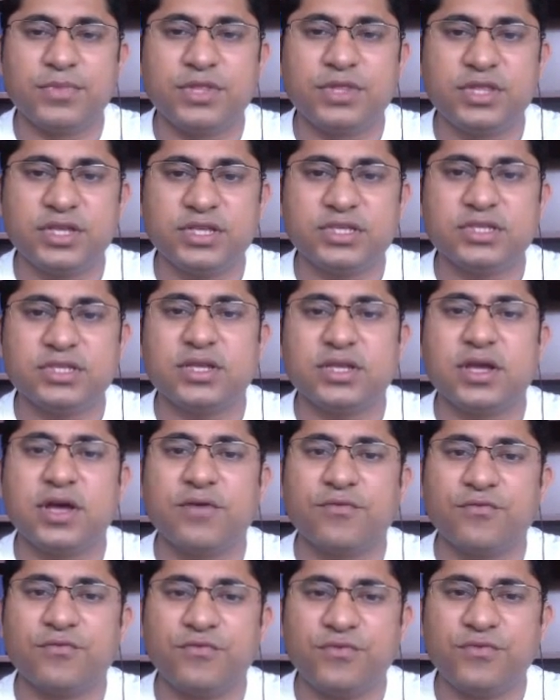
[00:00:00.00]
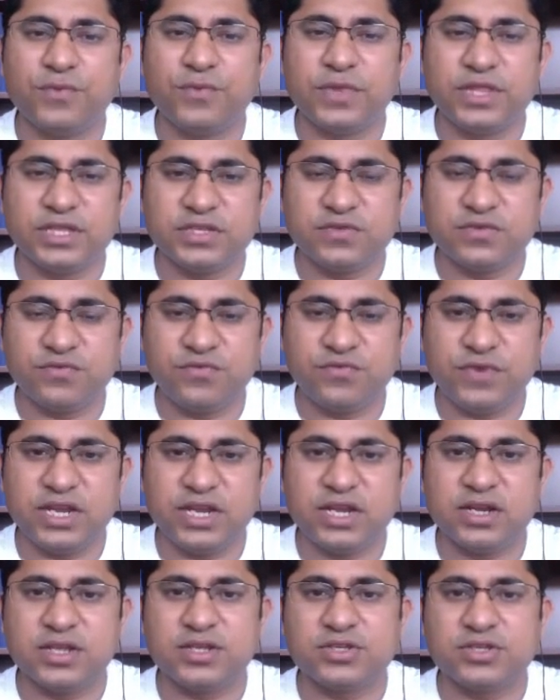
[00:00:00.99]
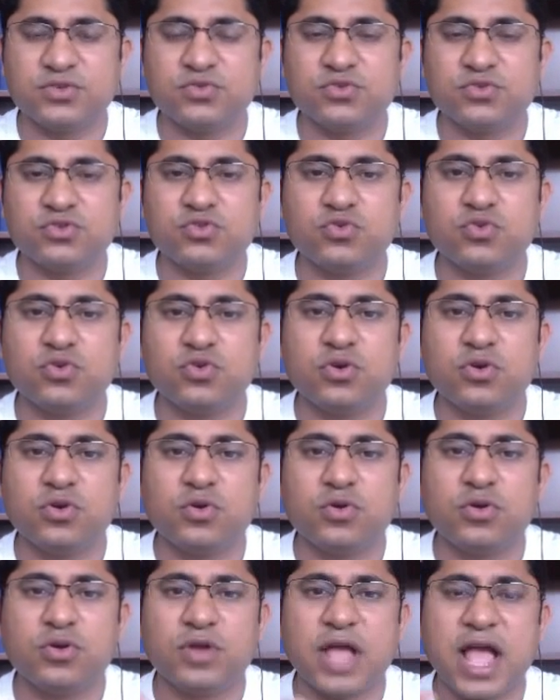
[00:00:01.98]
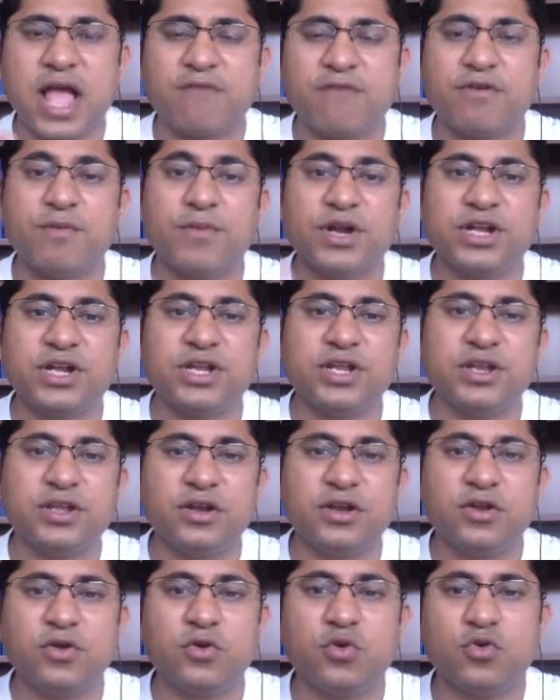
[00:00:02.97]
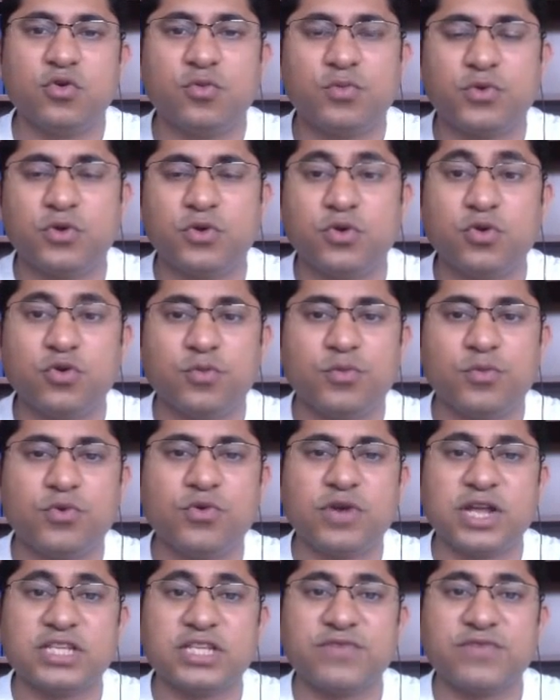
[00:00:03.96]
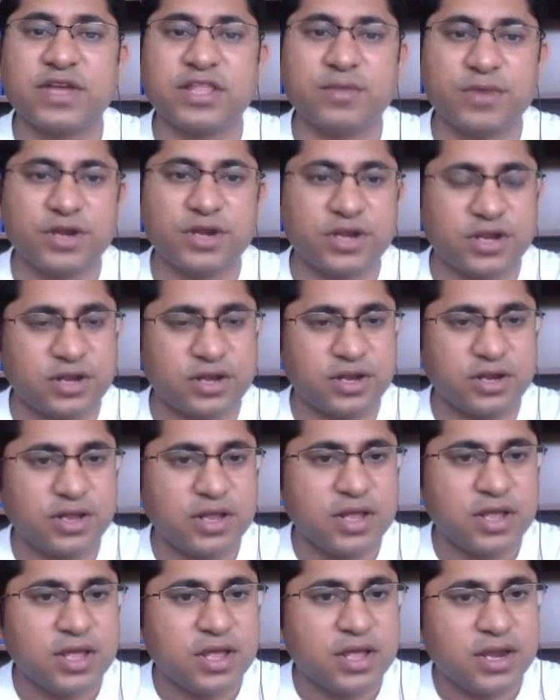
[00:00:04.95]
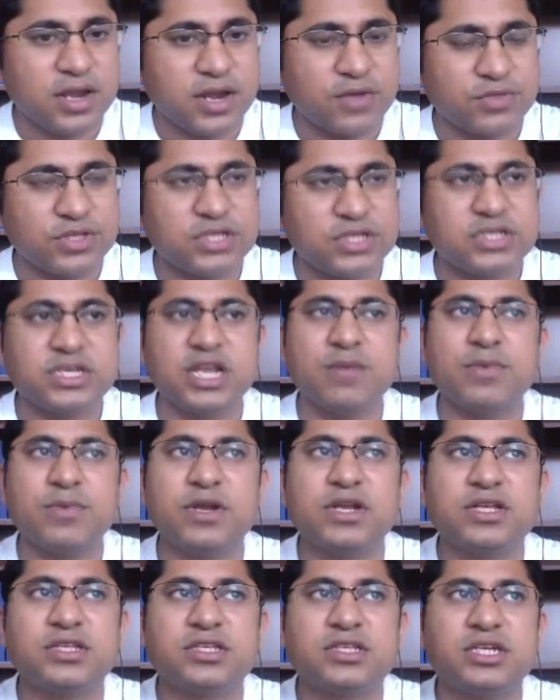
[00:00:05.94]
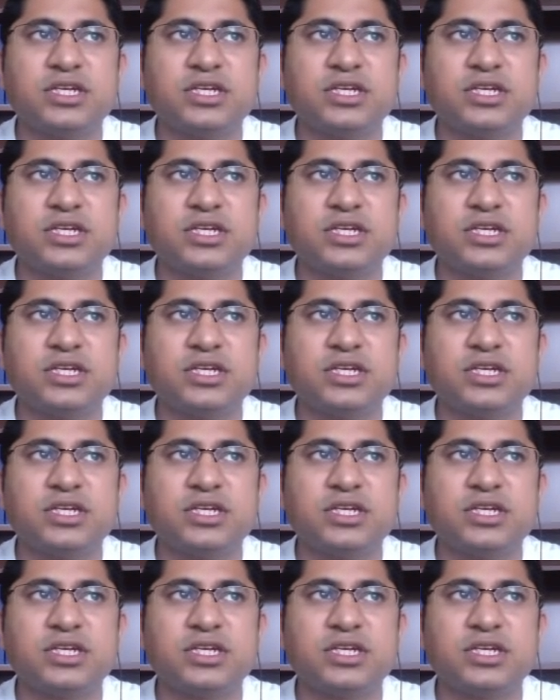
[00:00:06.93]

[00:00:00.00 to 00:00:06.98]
this field is used to have a material group to classify the material. Now this table is